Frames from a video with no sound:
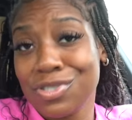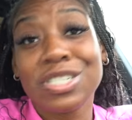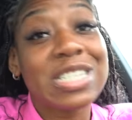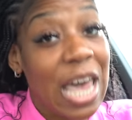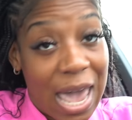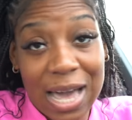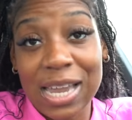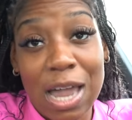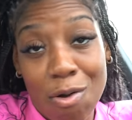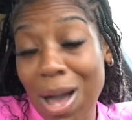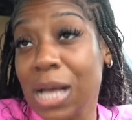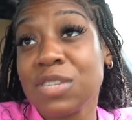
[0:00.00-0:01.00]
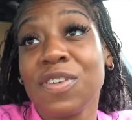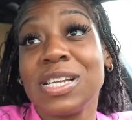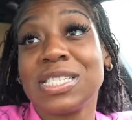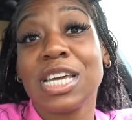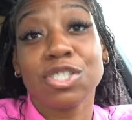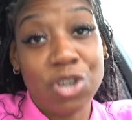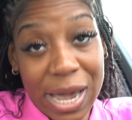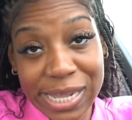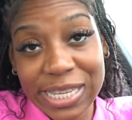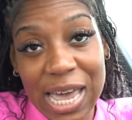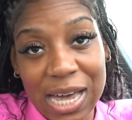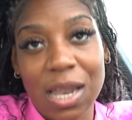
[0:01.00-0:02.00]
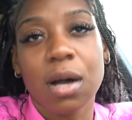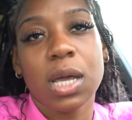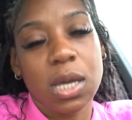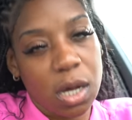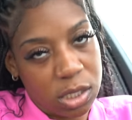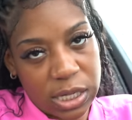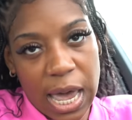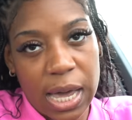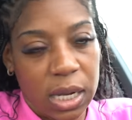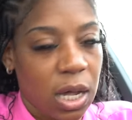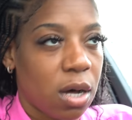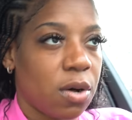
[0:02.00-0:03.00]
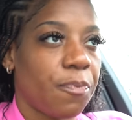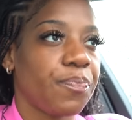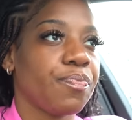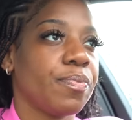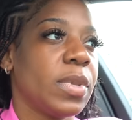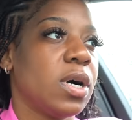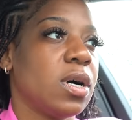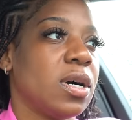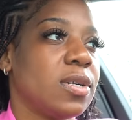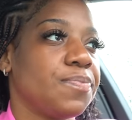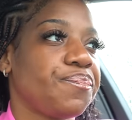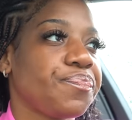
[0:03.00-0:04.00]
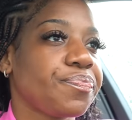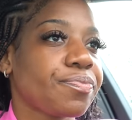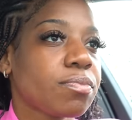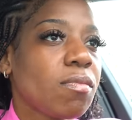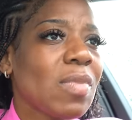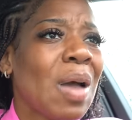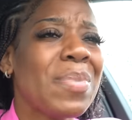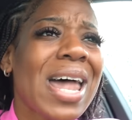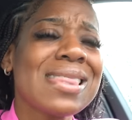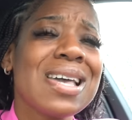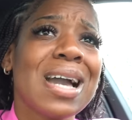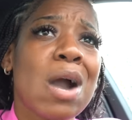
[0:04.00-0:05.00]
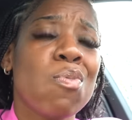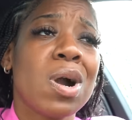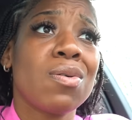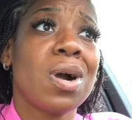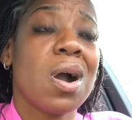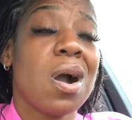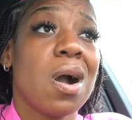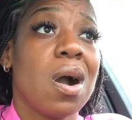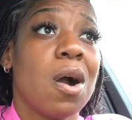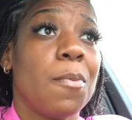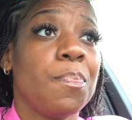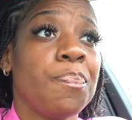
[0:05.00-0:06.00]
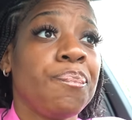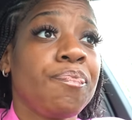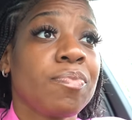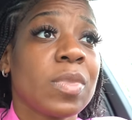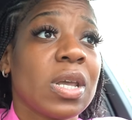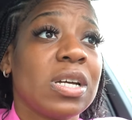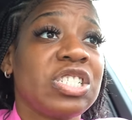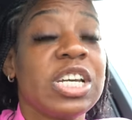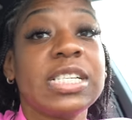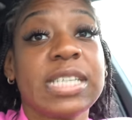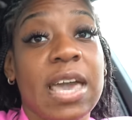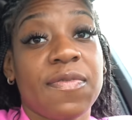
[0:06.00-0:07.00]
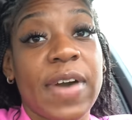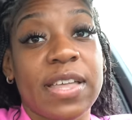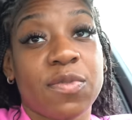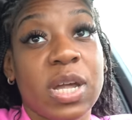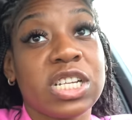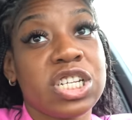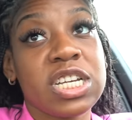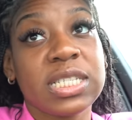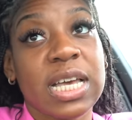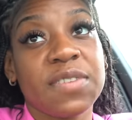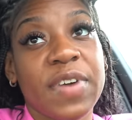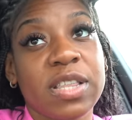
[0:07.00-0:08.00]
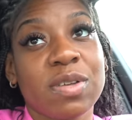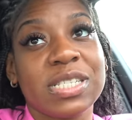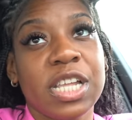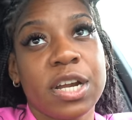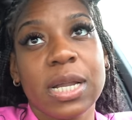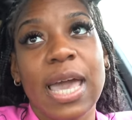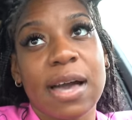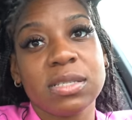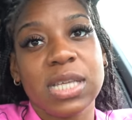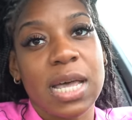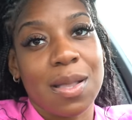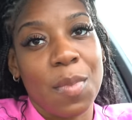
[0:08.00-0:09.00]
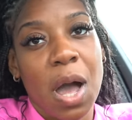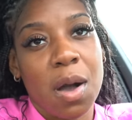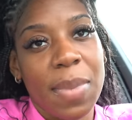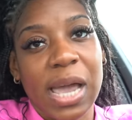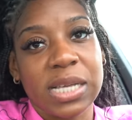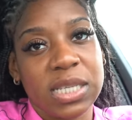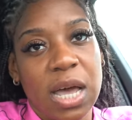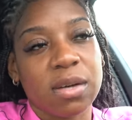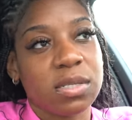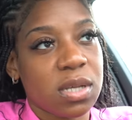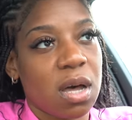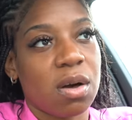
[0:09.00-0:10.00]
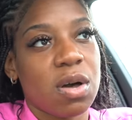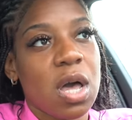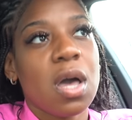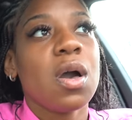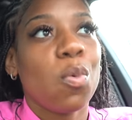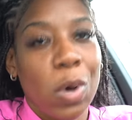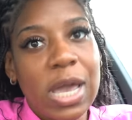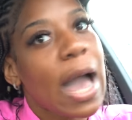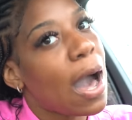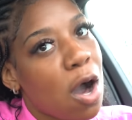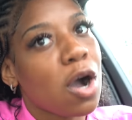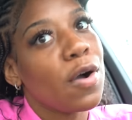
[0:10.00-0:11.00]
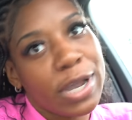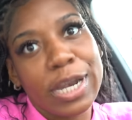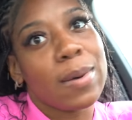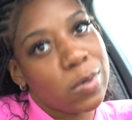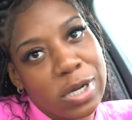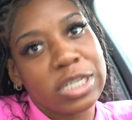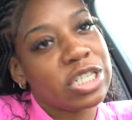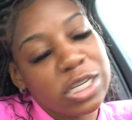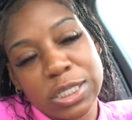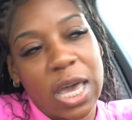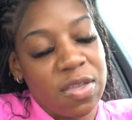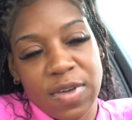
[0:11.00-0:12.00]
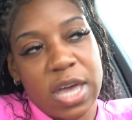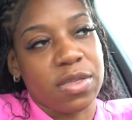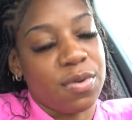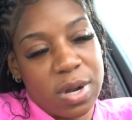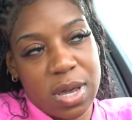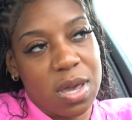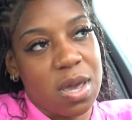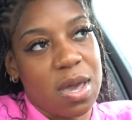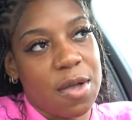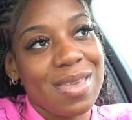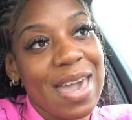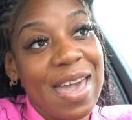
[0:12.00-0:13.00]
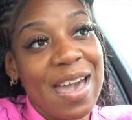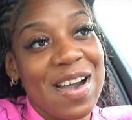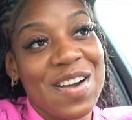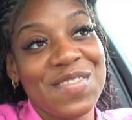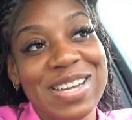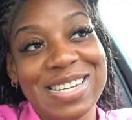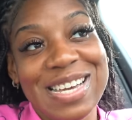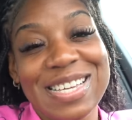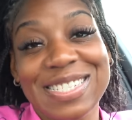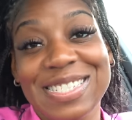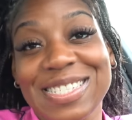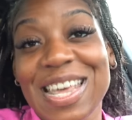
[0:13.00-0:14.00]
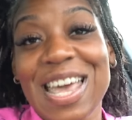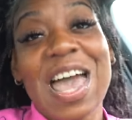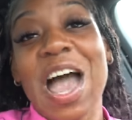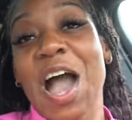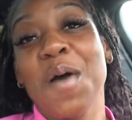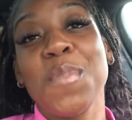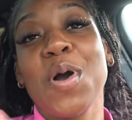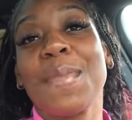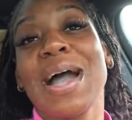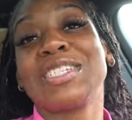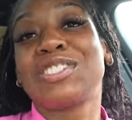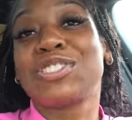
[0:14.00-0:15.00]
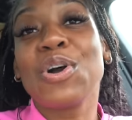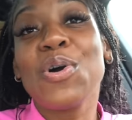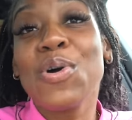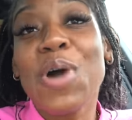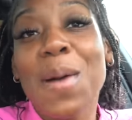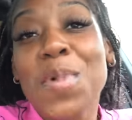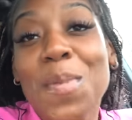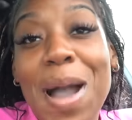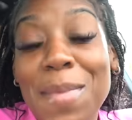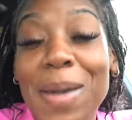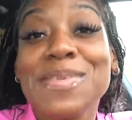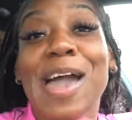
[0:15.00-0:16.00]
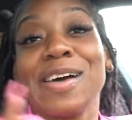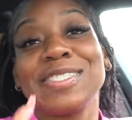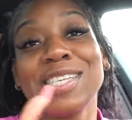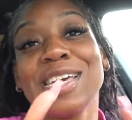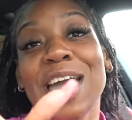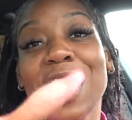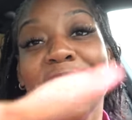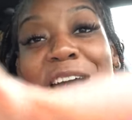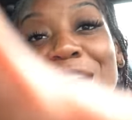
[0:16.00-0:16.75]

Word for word: tag along. I was gonna say try to tag along. He gonna tag along. Um, but I think I want um Cheesecake Factory. And Cheesecake Factory is literally outside the mall by his house. So we all gonna end up going to Cheesecake Factory. And yeah, we just. I'm on my school. I'm on my y'all. Z got her